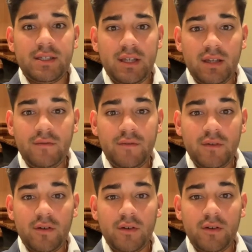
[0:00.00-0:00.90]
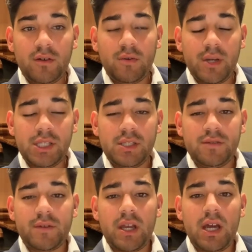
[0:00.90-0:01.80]
Ned, for your
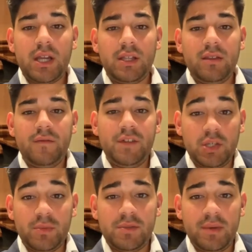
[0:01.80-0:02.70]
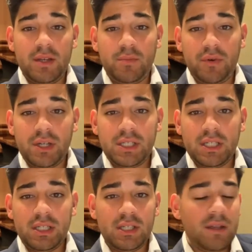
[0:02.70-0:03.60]
questions regarding the Fisherman's Bend
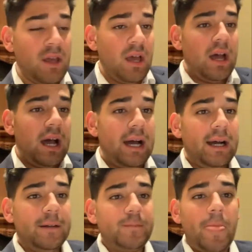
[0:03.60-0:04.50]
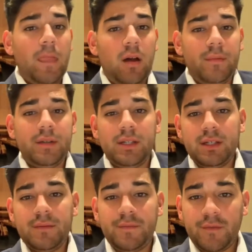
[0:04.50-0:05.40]
precinct. I'm
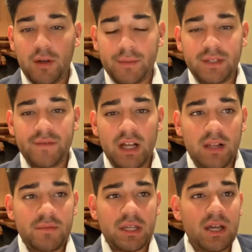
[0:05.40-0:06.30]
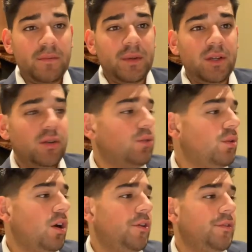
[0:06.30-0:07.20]
from a development company
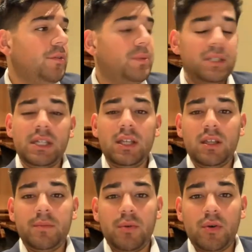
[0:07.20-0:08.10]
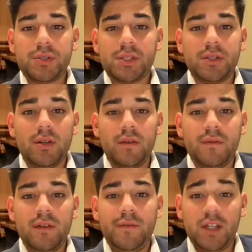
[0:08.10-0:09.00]
who own a particular portion
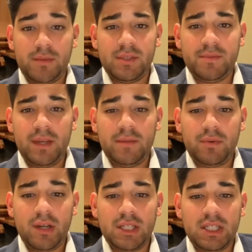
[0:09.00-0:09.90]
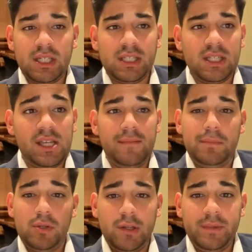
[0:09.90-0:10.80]
of the Fisherman's Bend precinct in the
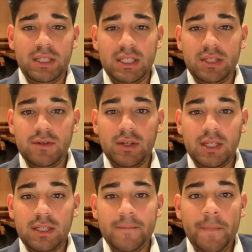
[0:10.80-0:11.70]
employment district.